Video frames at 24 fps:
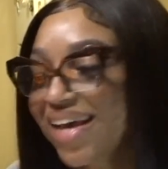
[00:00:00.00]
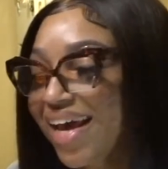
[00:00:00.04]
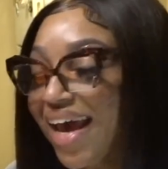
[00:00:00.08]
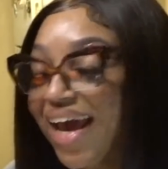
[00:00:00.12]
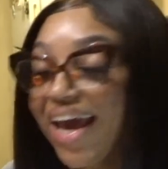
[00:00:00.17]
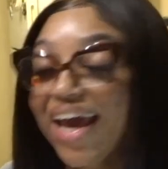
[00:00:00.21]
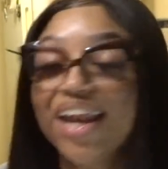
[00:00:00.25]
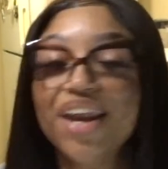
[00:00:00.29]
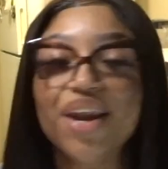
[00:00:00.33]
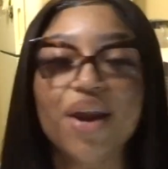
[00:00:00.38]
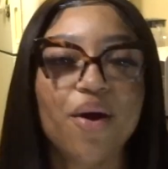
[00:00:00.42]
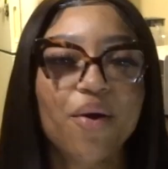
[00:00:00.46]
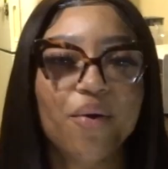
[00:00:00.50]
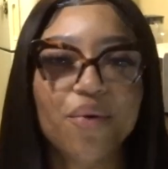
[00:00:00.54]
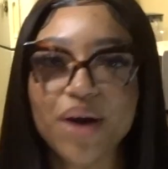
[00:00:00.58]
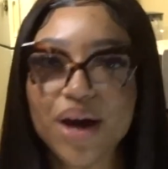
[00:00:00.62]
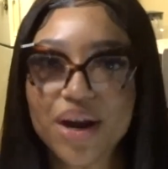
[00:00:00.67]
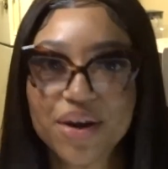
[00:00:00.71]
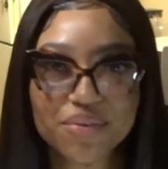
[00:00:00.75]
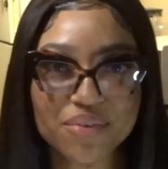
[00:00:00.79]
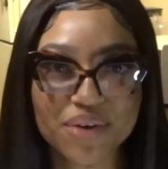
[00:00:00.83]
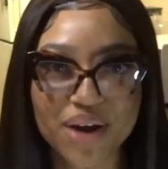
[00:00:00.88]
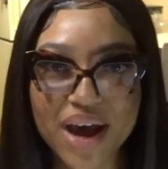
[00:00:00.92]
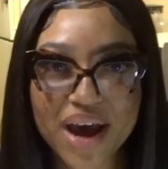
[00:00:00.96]
And no, I
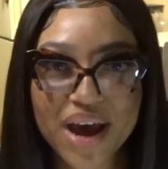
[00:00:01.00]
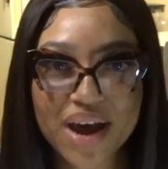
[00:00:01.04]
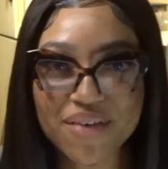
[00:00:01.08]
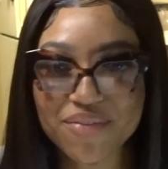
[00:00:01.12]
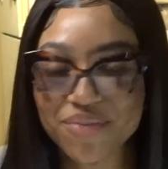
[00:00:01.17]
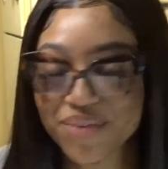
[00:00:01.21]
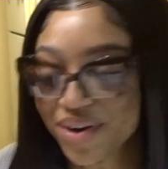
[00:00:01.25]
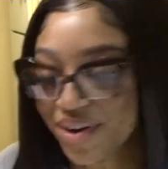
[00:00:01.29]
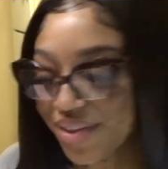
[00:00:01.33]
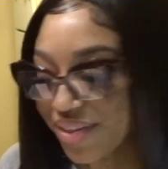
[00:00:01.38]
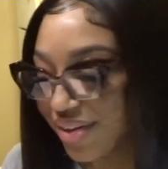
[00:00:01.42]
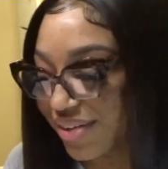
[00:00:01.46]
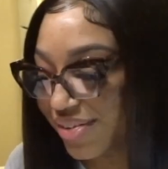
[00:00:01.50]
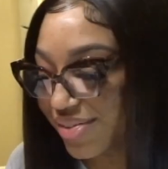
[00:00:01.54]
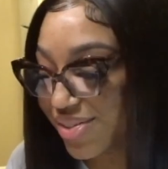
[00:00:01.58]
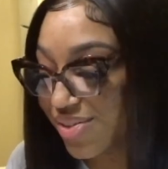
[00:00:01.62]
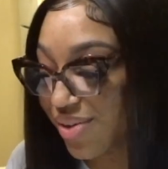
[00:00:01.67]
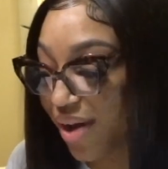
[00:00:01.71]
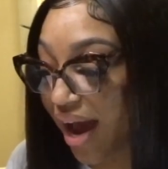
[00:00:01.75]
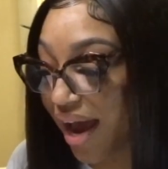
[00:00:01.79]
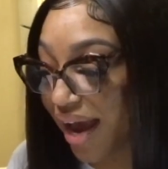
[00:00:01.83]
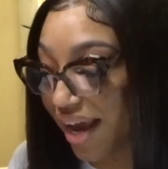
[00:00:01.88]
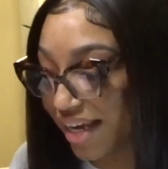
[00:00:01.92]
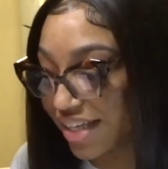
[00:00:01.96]
do not have one of those. So
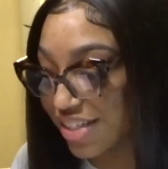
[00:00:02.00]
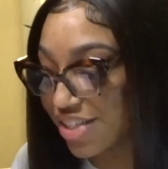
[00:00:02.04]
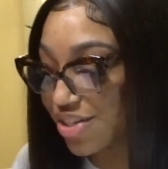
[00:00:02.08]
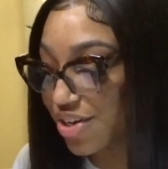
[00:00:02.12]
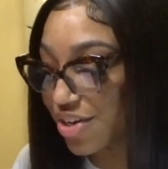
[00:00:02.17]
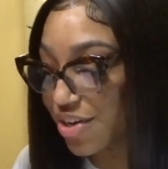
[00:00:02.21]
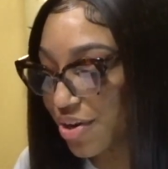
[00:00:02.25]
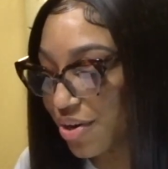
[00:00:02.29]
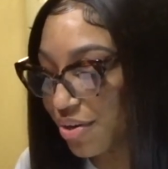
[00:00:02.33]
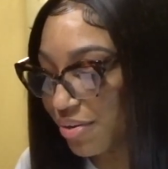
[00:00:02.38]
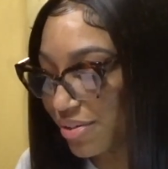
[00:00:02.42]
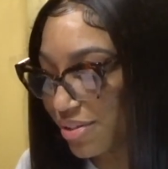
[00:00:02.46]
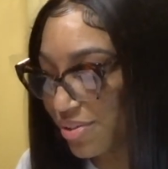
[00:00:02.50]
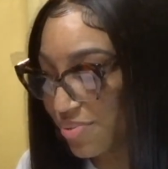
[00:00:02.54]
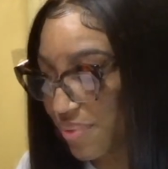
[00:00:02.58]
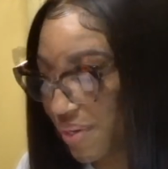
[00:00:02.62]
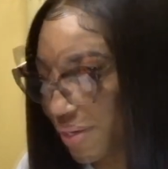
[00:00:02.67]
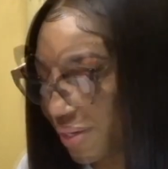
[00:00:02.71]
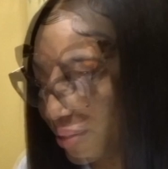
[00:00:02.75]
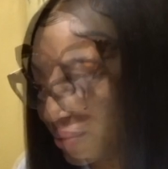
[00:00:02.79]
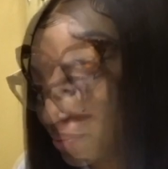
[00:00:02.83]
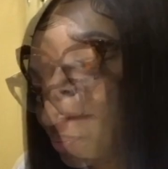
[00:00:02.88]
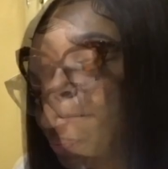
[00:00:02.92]
I answered no as well.